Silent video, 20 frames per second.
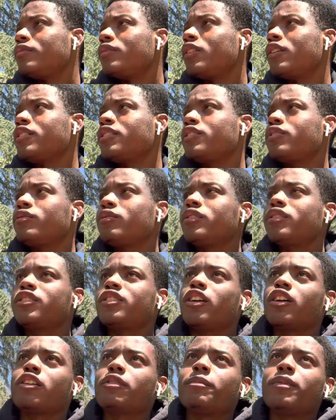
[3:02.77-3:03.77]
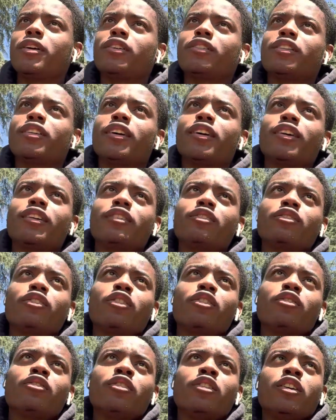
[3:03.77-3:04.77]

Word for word: I just want to talk about that, you know.